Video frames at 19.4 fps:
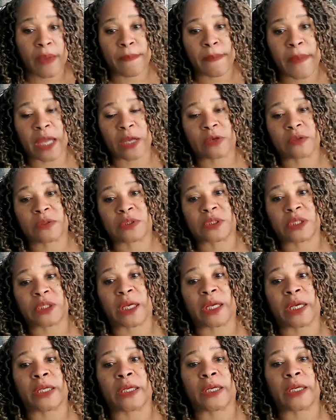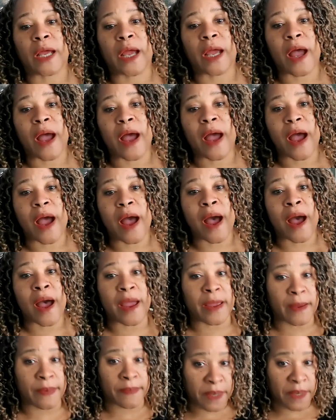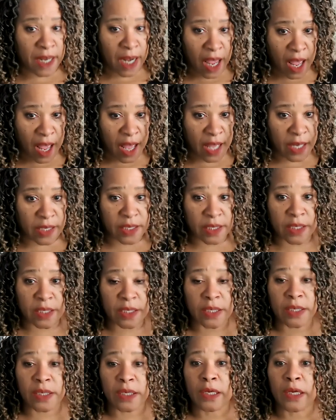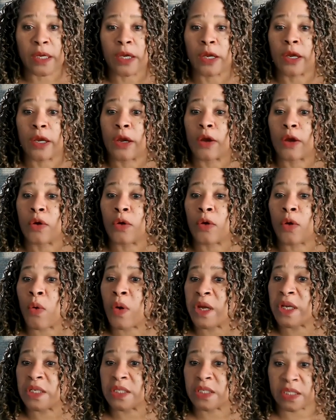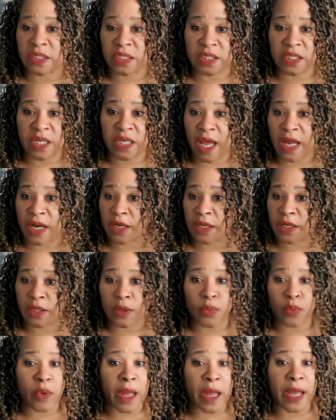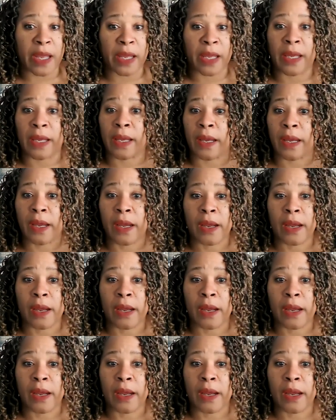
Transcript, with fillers: And Michael said, I am not going to stand in the way.